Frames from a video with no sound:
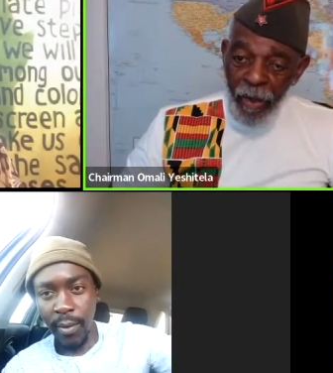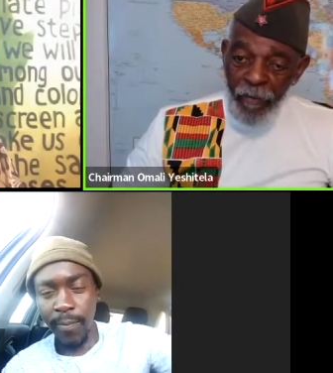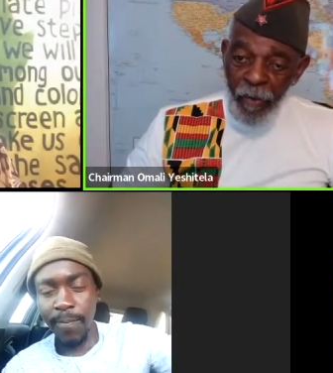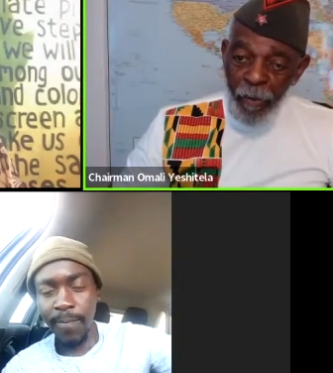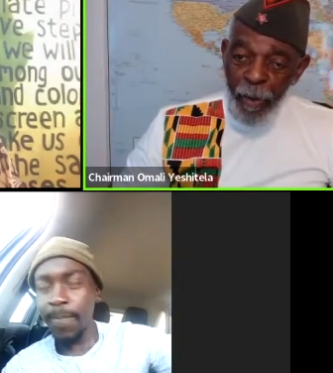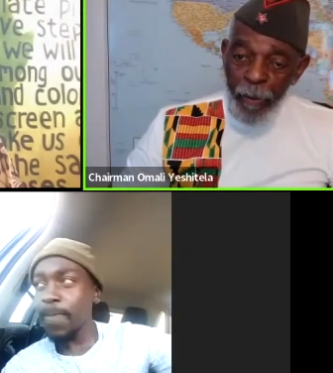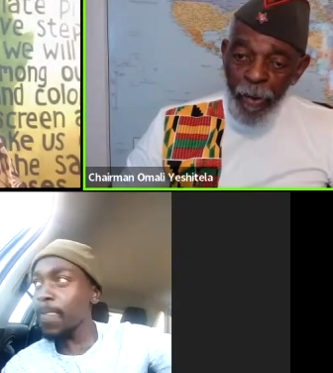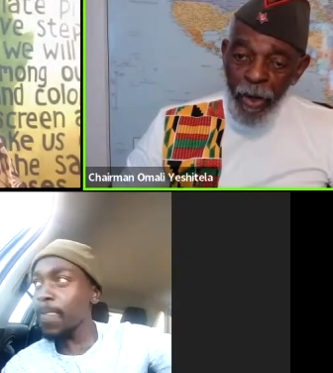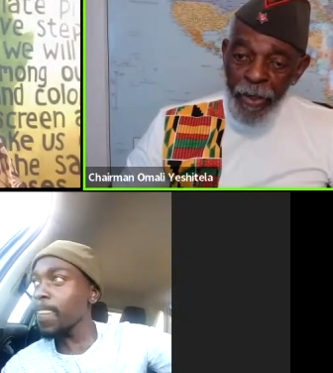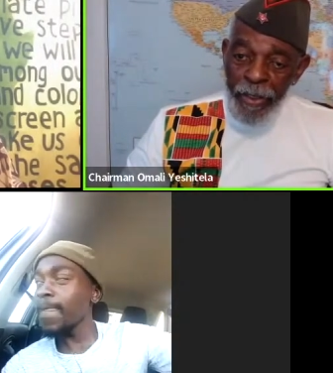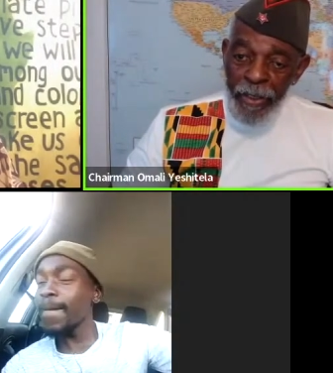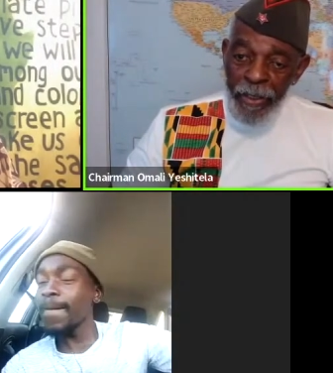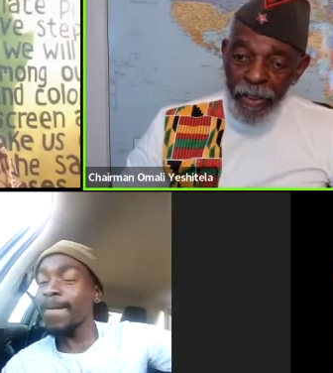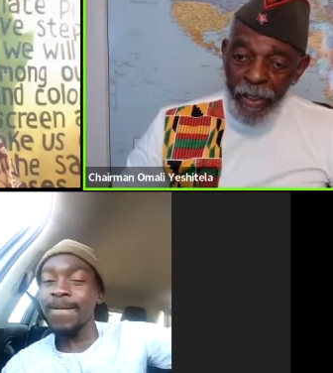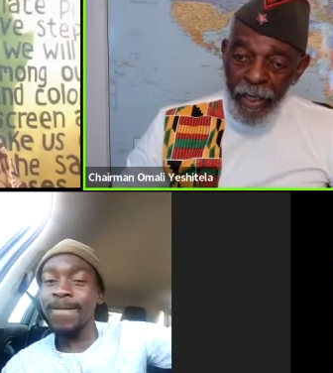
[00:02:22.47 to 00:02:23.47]
Speaker 1: from the
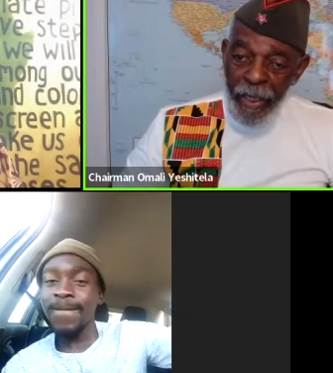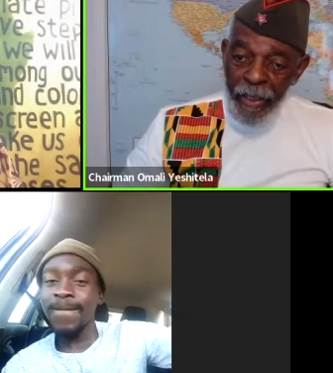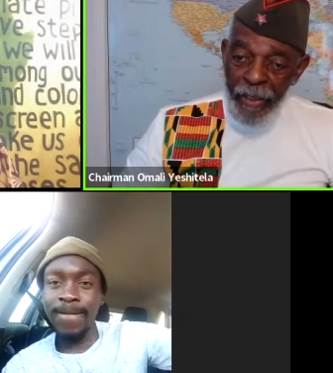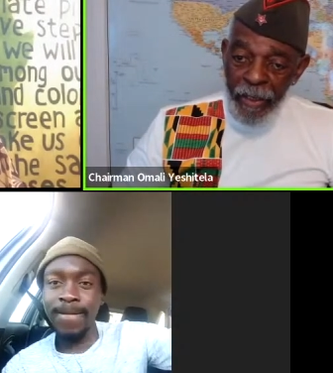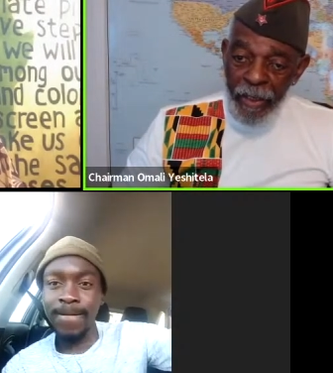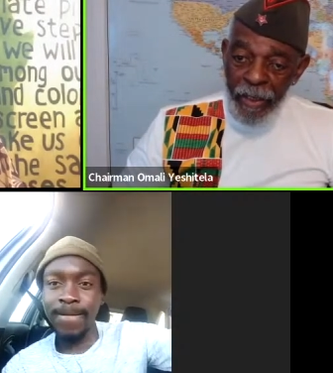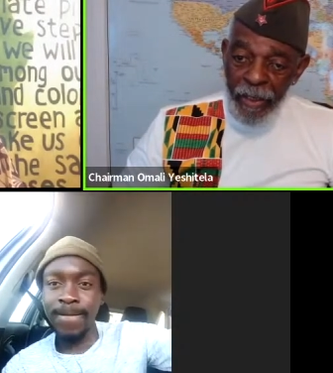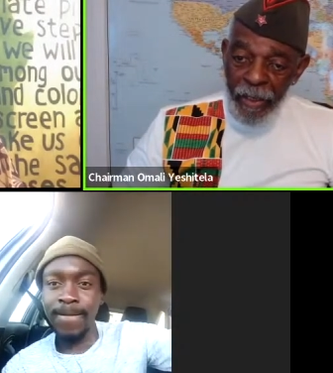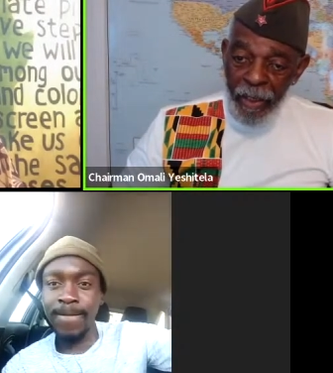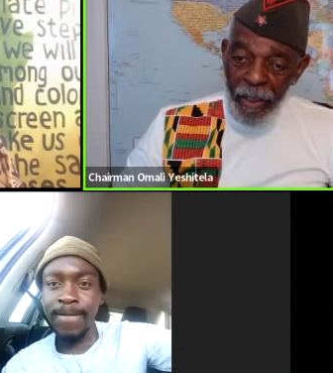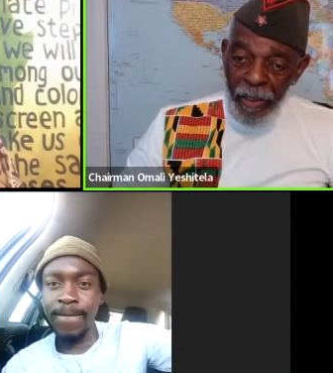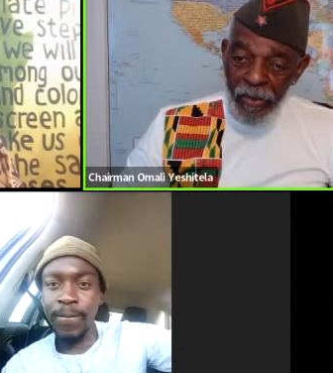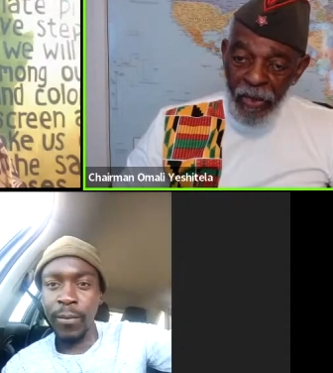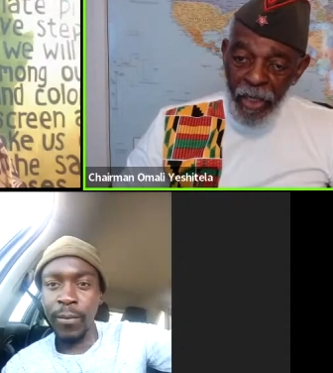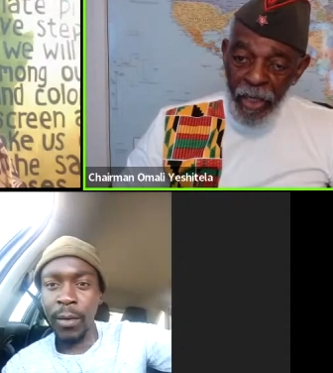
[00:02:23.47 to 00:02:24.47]
party and the
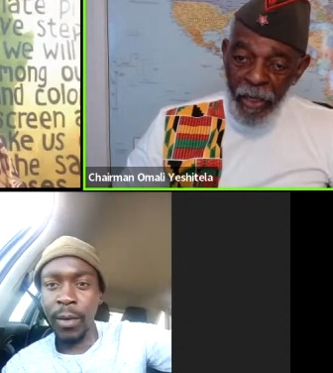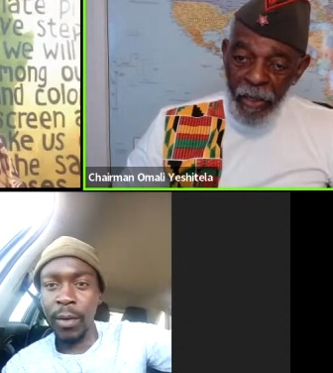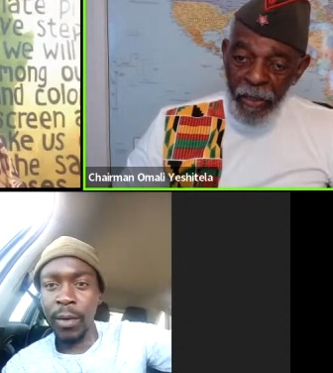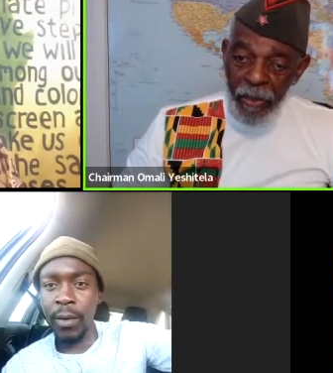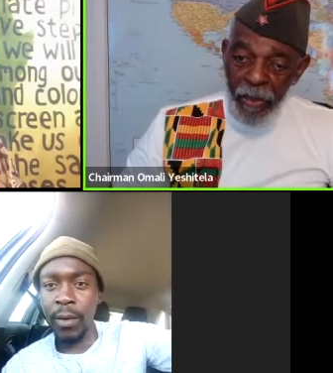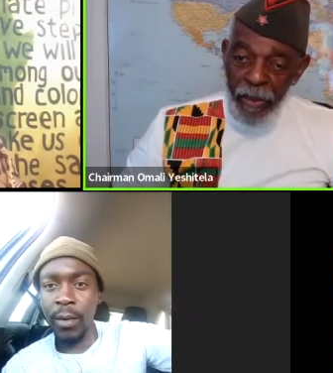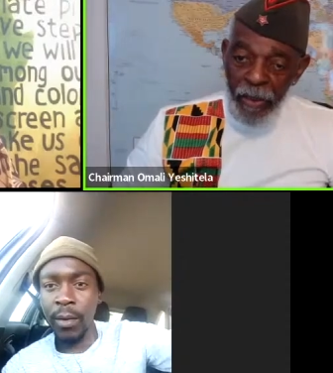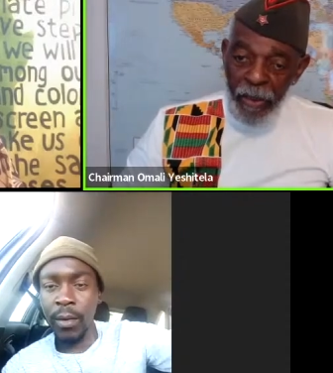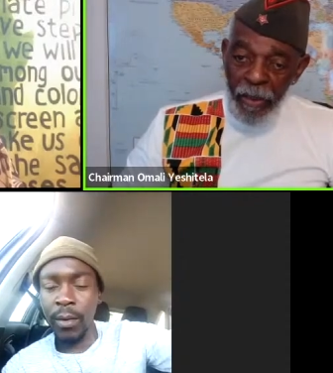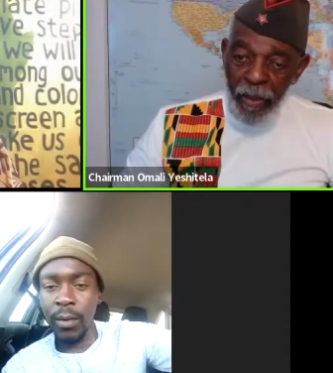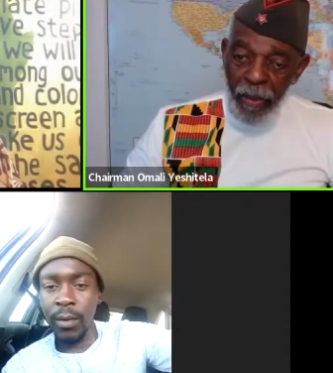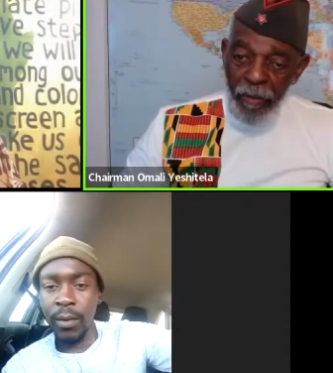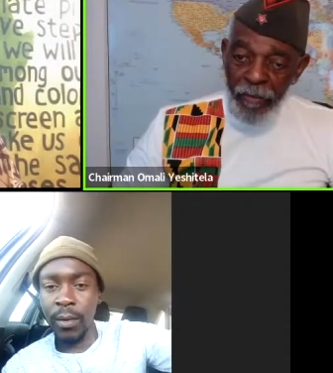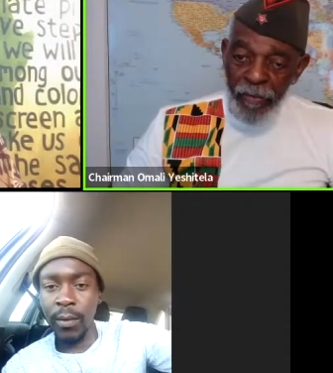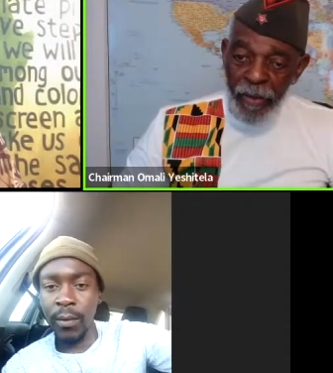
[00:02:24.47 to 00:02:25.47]
chair of